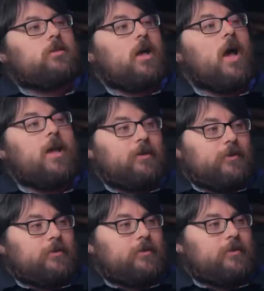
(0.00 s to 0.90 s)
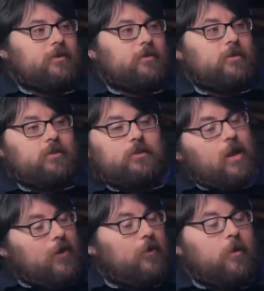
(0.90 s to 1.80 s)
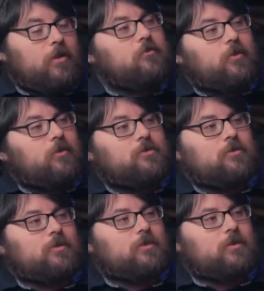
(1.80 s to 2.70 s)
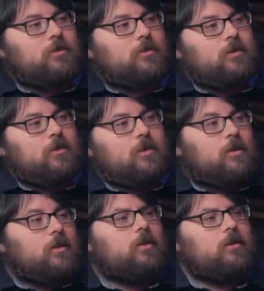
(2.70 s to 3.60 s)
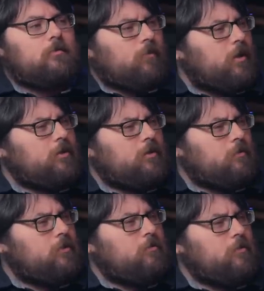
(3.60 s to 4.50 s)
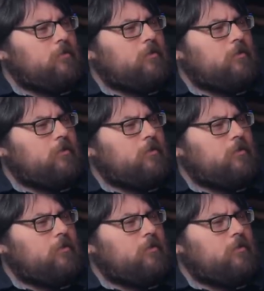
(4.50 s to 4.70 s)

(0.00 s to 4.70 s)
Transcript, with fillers: the tigers to scare away the villagers. Right? Am I, am